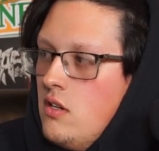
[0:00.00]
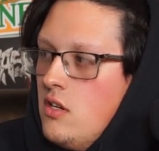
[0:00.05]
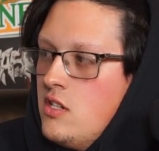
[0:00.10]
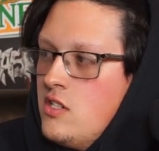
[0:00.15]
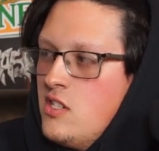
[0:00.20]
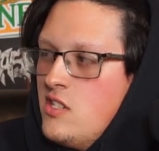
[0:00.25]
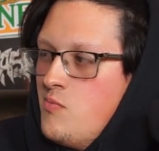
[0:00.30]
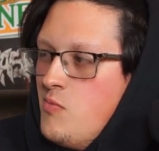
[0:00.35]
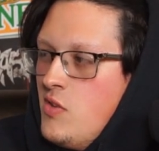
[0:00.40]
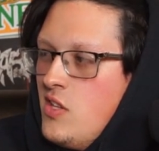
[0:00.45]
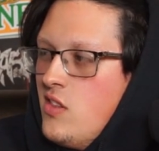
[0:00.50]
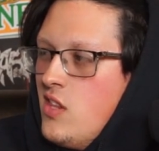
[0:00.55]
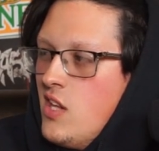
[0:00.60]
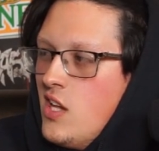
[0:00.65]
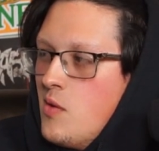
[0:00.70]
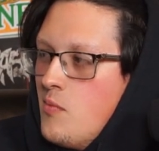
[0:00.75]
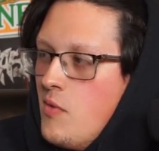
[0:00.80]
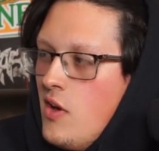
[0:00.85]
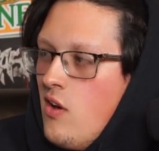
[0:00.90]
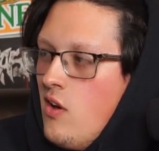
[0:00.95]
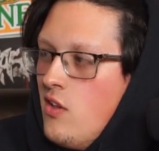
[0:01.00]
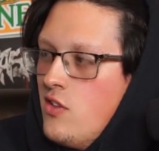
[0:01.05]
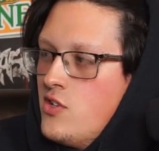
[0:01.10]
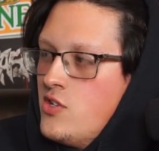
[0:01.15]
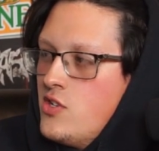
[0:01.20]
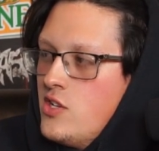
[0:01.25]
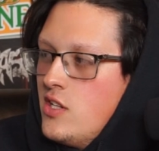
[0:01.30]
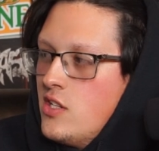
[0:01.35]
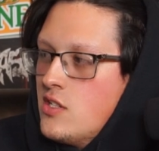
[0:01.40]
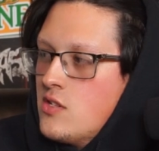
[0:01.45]
It's just me thinking about other
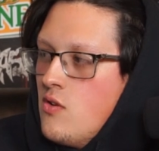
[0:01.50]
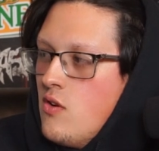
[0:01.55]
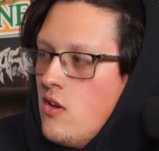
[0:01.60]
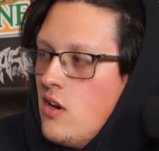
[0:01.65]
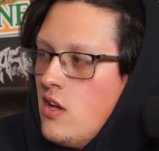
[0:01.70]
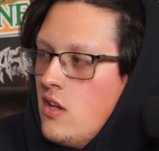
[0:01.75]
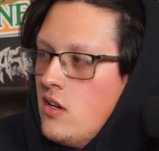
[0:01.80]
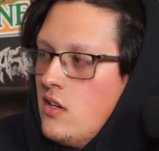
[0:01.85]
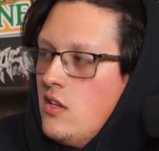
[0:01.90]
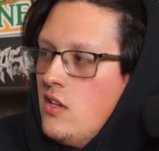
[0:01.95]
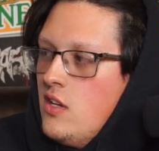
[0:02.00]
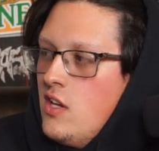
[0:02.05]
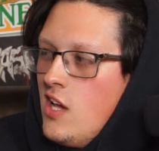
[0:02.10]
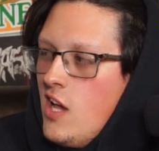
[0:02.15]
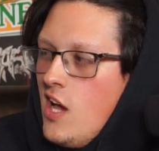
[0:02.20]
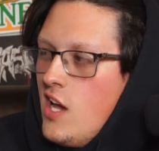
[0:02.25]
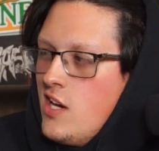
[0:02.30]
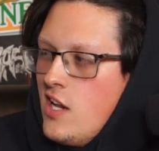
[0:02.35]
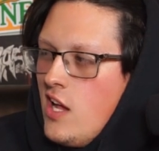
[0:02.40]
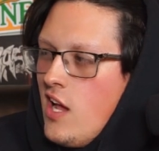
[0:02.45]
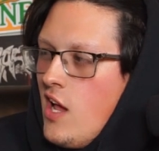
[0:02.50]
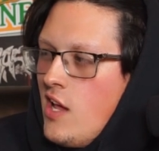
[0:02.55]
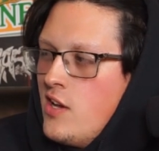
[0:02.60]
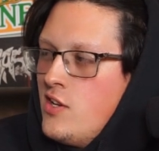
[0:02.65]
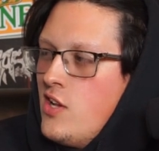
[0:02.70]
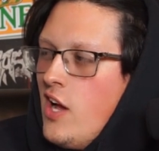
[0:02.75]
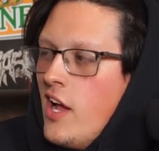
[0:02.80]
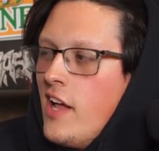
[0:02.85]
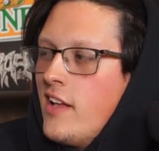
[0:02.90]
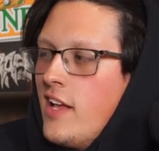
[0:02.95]
shit that's going on.
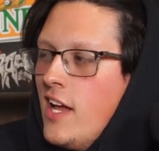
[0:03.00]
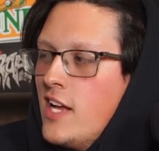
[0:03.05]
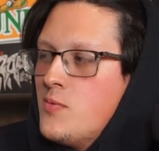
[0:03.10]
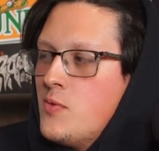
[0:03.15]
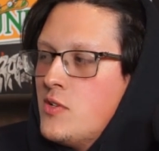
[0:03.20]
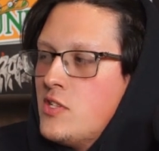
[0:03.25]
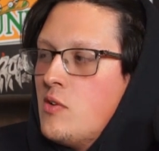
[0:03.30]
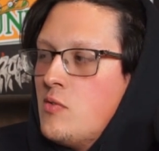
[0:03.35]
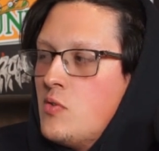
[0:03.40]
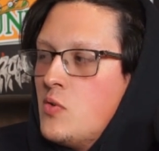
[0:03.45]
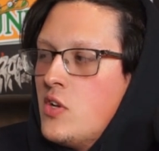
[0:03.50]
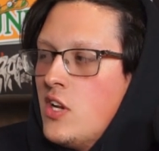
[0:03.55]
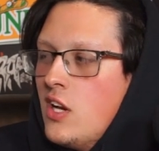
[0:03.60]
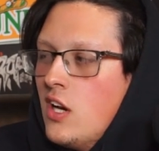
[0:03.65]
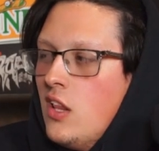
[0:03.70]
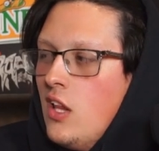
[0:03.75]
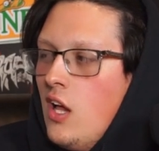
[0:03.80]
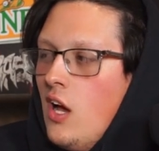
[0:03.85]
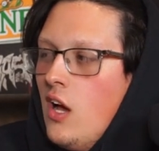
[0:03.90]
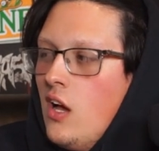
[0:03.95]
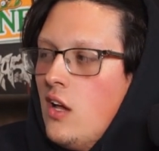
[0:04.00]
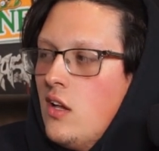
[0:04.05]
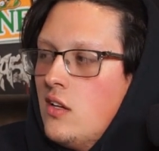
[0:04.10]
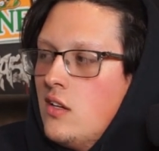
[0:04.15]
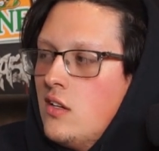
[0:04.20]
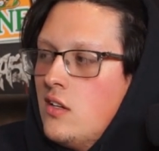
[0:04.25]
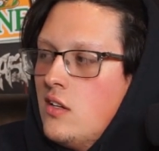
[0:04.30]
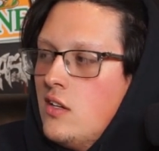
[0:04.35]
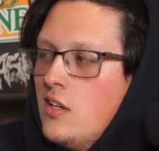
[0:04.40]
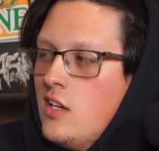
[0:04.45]
I catch myself doing it a lot.
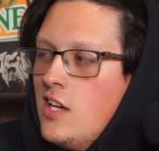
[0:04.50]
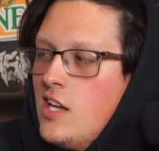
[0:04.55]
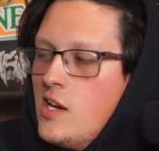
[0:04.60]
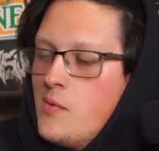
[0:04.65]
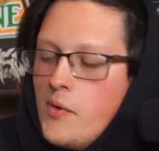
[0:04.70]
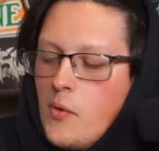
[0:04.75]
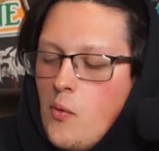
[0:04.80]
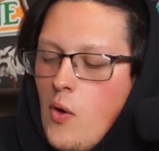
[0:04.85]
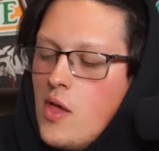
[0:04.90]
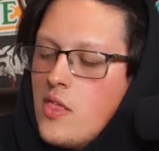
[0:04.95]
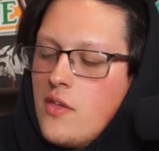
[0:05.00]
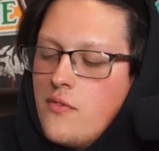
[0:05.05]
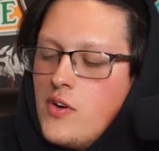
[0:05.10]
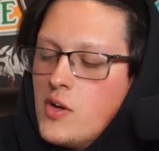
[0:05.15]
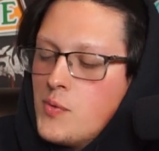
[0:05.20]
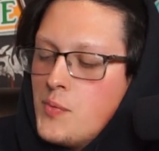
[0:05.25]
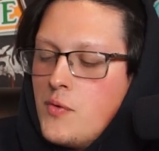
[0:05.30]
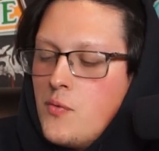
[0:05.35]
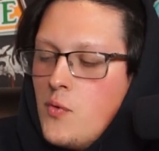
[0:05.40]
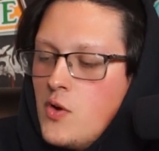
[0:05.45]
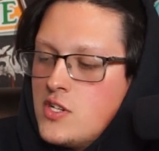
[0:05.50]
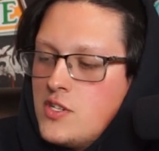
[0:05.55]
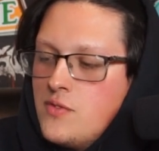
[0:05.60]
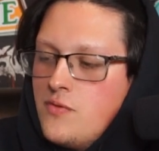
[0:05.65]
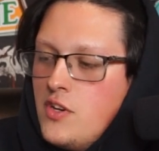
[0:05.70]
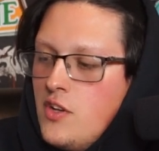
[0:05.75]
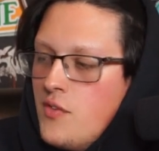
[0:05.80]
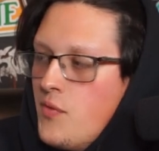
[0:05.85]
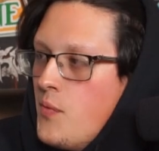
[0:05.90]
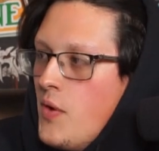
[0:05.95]
And I'm like, why the fuck am I even watching the
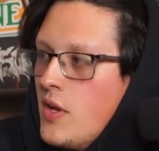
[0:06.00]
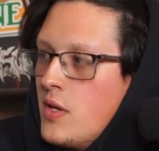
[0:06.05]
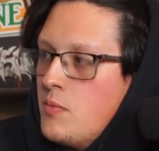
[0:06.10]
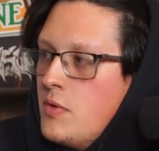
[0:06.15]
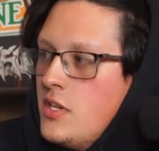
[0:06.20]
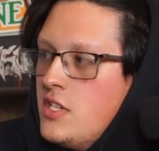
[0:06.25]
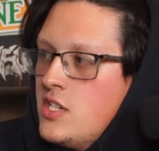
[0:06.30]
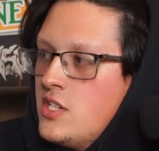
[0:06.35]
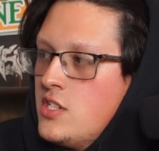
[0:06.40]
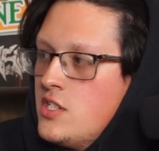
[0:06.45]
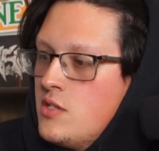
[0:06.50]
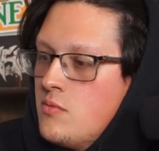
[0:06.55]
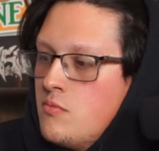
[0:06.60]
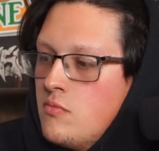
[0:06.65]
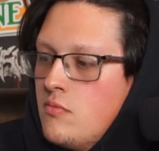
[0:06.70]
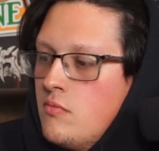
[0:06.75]
video if I'm not going to pay attention?